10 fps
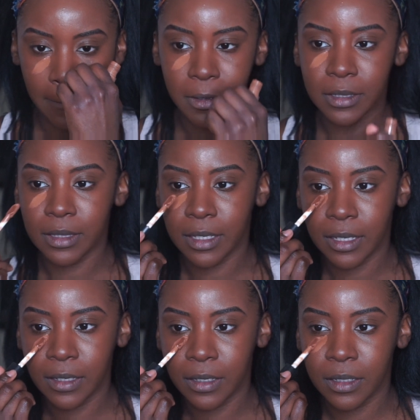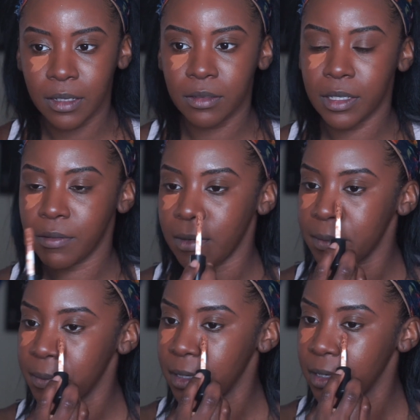but then I'll like
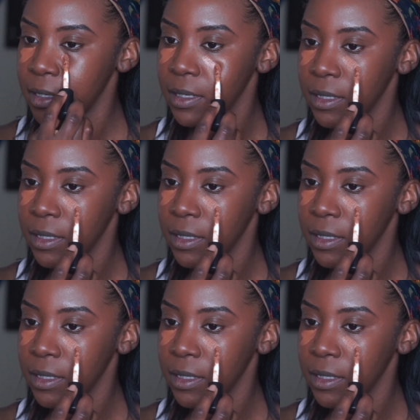wipe it